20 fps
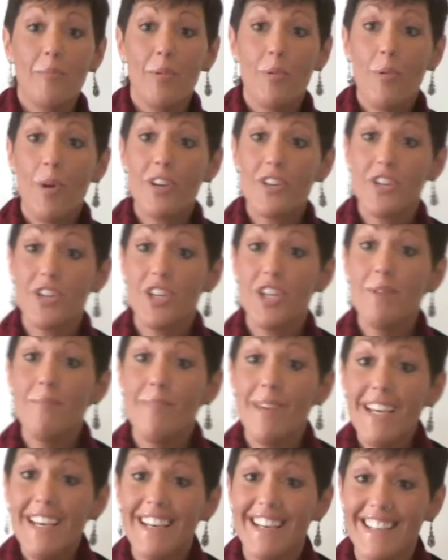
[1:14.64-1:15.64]
But what she
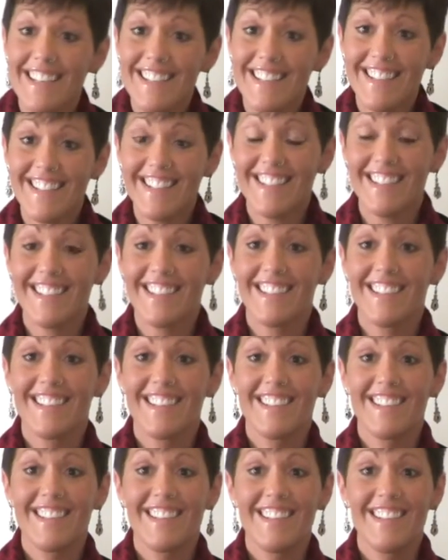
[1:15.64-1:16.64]
missed
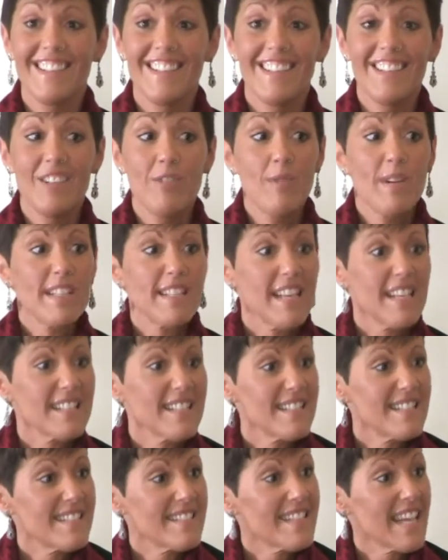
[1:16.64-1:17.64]
was
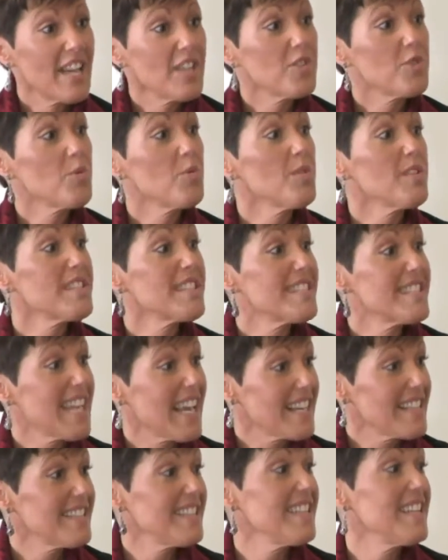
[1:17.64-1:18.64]
that sensual,
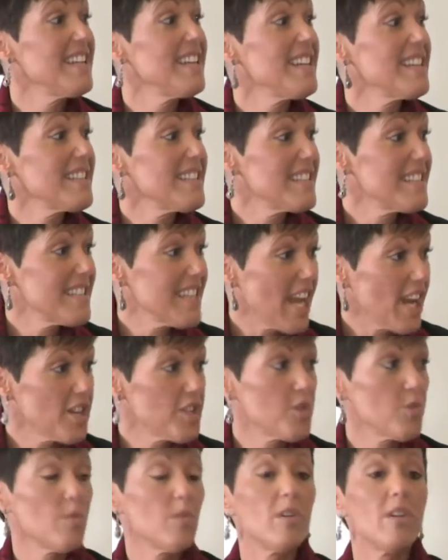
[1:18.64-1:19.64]
sexy,
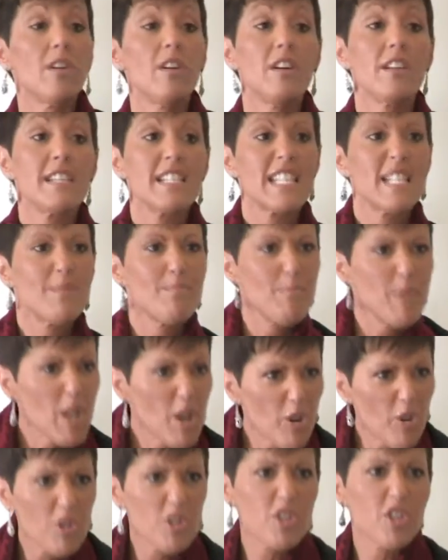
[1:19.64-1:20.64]
sexual,
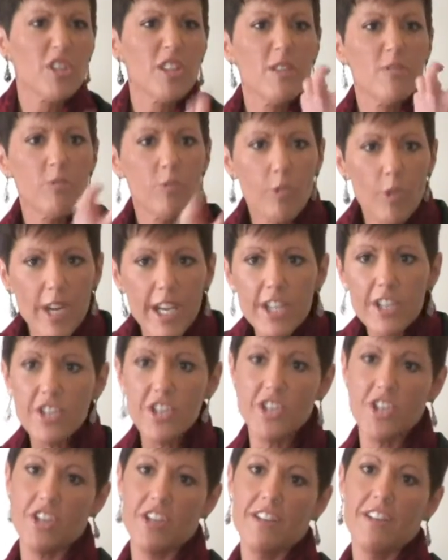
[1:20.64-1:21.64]
spiritually
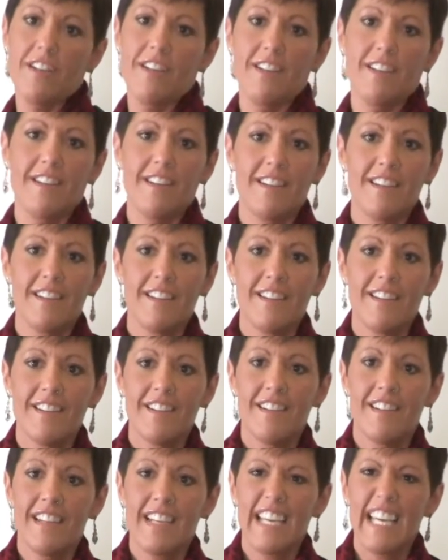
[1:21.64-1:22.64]
rich
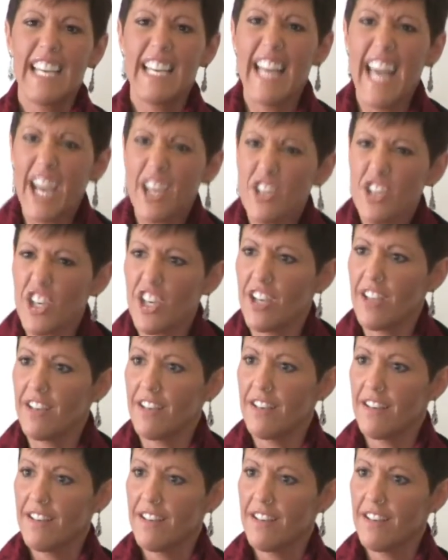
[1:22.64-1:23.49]
connection.